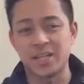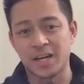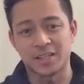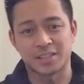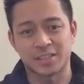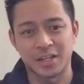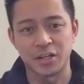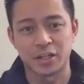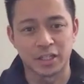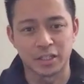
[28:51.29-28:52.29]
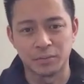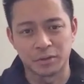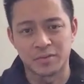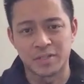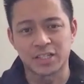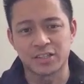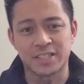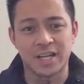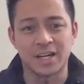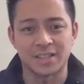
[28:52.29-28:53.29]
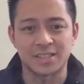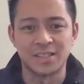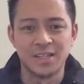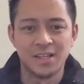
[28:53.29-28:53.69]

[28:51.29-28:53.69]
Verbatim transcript: Yes. Are you gonna deal with objections? Yes.